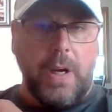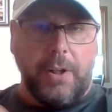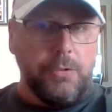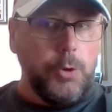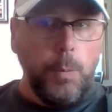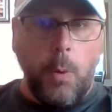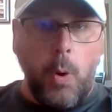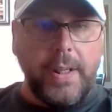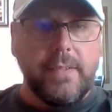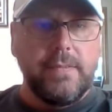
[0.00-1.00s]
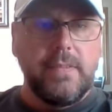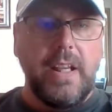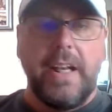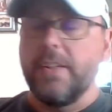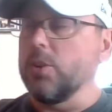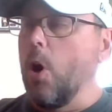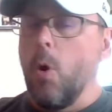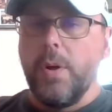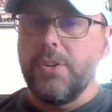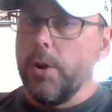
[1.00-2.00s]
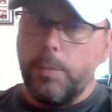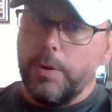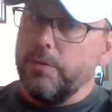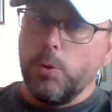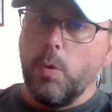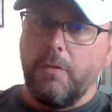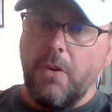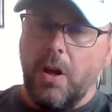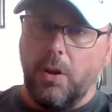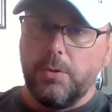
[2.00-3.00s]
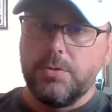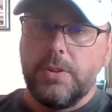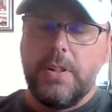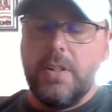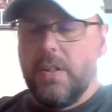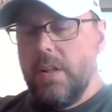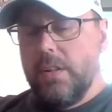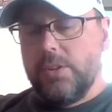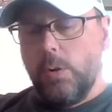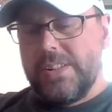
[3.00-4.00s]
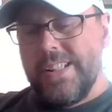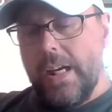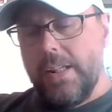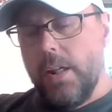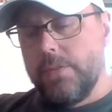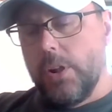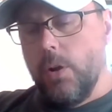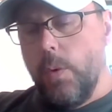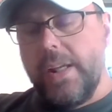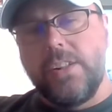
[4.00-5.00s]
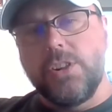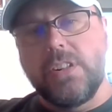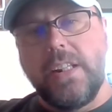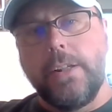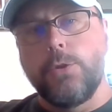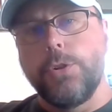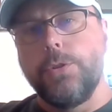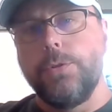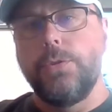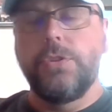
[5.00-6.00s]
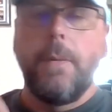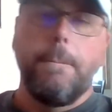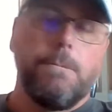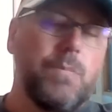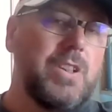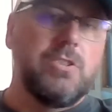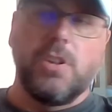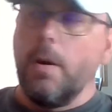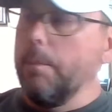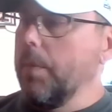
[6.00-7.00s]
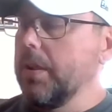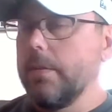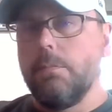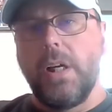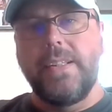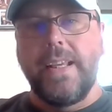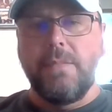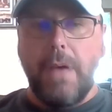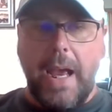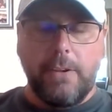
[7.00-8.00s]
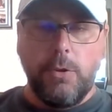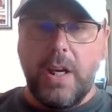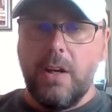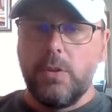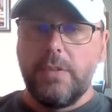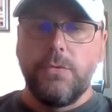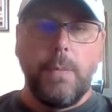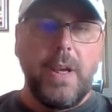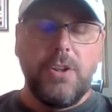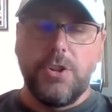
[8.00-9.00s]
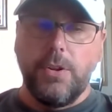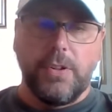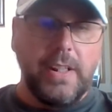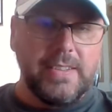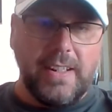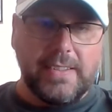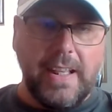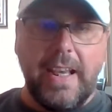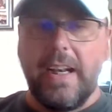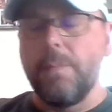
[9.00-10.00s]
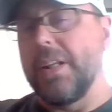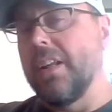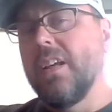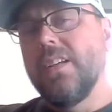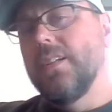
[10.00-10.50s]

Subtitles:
writer's viewpoint, and it's always going to preview what follows. So it's not enough to go in and just introduce some mundane background information or things like that. I mean,